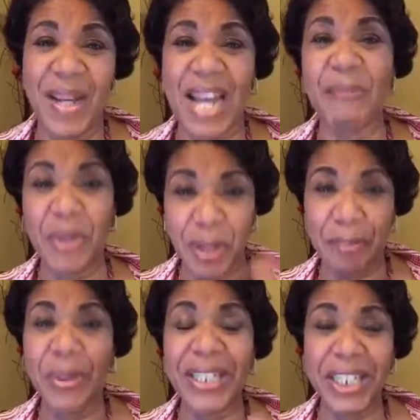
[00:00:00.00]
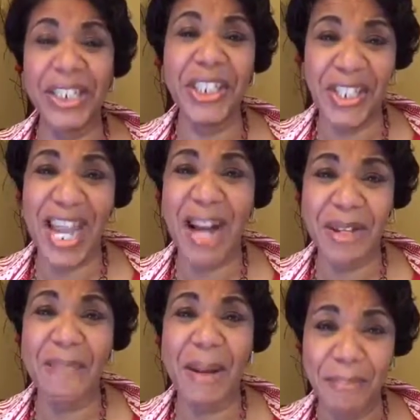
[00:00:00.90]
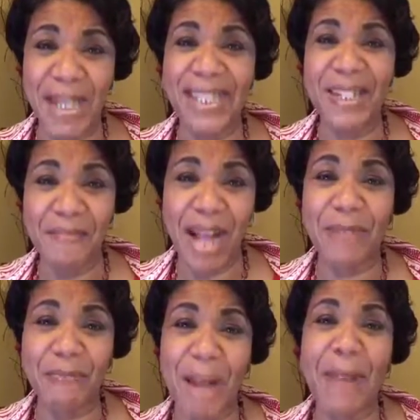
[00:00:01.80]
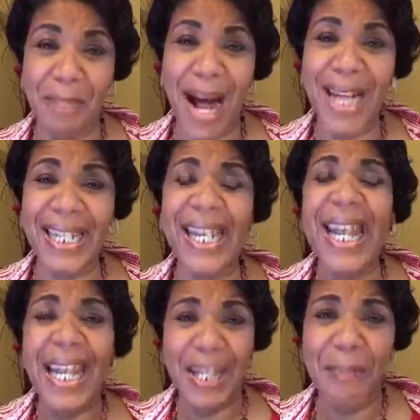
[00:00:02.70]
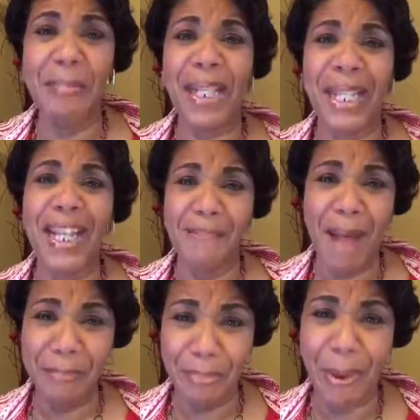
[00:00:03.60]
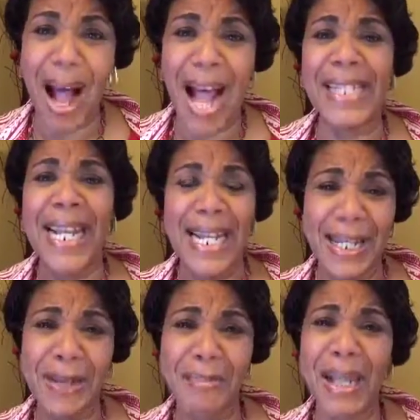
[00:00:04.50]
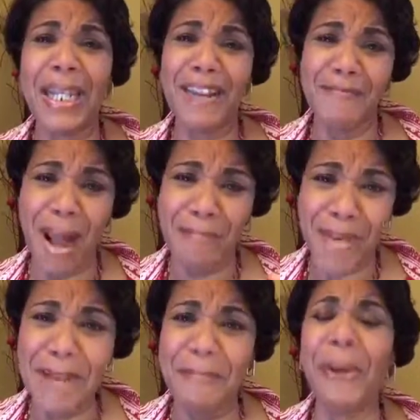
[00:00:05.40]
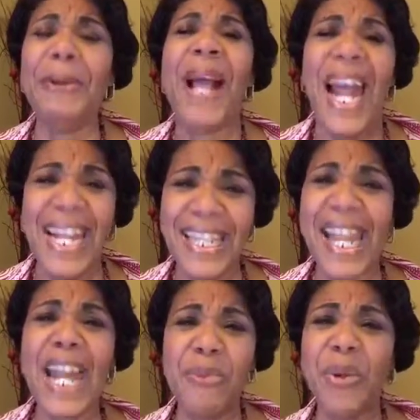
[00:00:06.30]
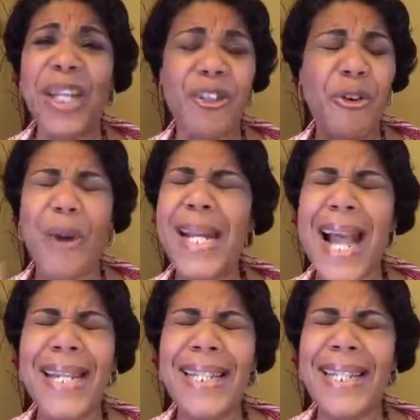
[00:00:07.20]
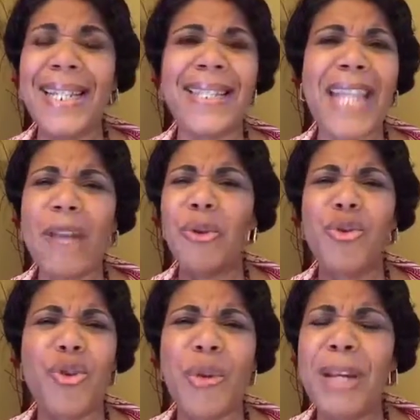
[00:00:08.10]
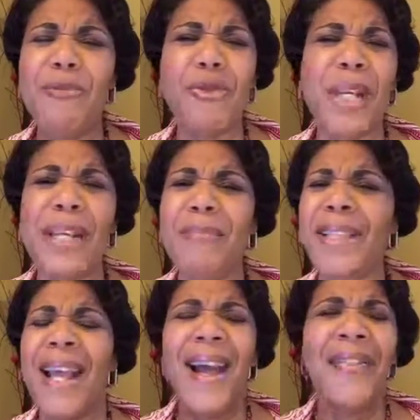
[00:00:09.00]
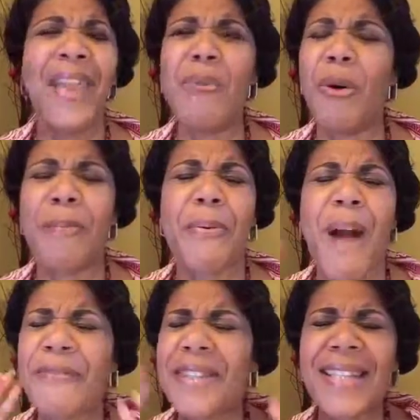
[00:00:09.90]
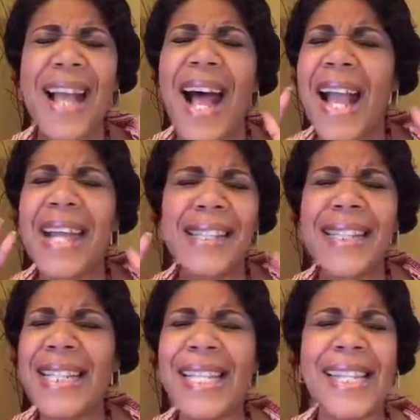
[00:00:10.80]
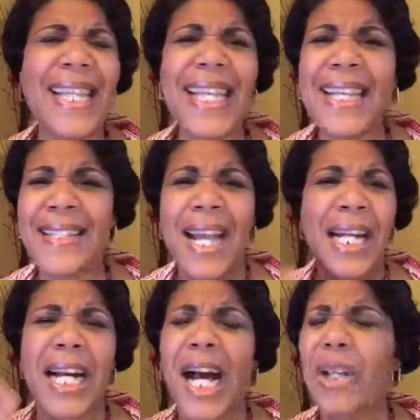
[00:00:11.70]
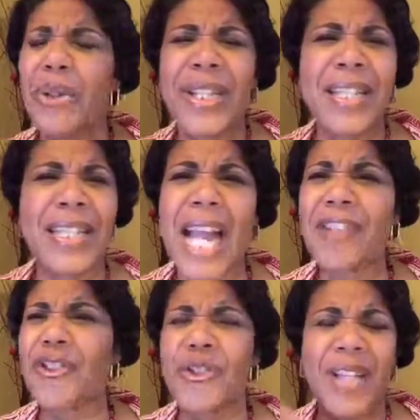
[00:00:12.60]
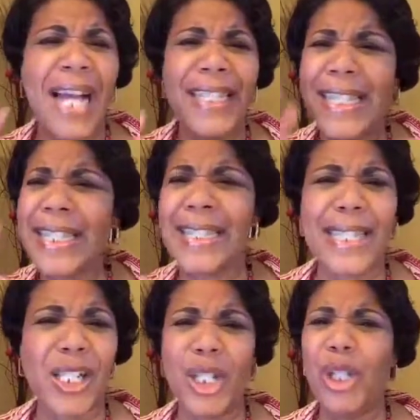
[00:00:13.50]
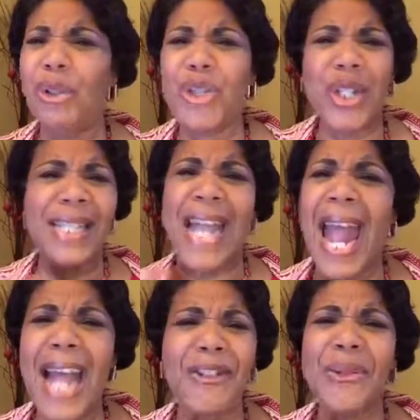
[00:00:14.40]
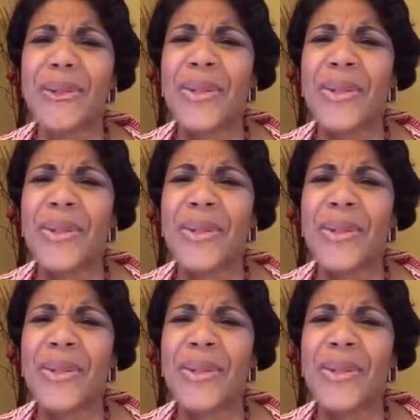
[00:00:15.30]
meant. I'm going to put the goods down in my belly of my body, in the belly of my bride, in the belly of my people, and they will get great ideas. They will dream dreams. They will prophesy and see things, colors and textures, ideas and solutions, answers